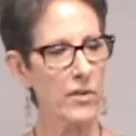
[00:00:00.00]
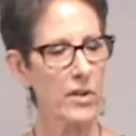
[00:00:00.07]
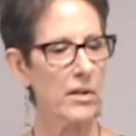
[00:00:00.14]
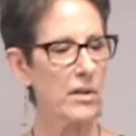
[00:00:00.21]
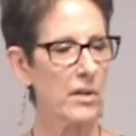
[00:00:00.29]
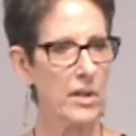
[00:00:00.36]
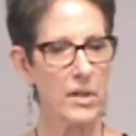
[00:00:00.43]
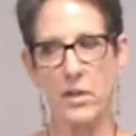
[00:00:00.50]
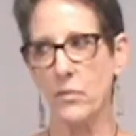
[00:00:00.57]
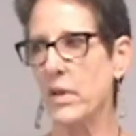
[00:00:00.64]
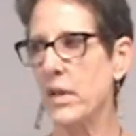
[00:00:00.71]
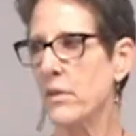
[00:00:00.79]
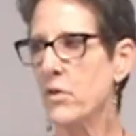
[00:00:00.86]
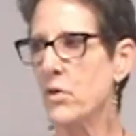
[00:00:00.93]

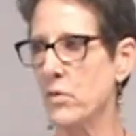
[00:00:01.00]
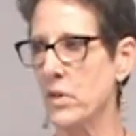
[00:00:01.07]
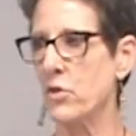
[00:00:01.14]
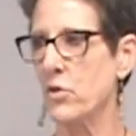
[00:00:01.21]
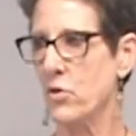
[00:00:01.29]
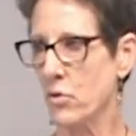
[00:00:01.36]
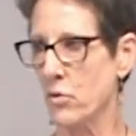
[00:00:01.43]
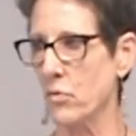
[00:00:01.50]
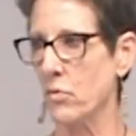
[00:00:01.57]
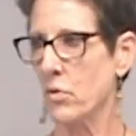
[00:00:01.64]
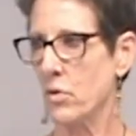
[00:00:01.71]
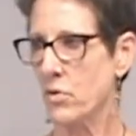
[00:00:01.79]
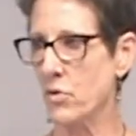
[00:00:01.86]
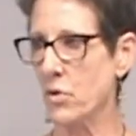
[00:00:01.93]
whatever you need to
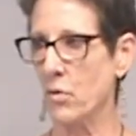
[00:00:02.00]
do.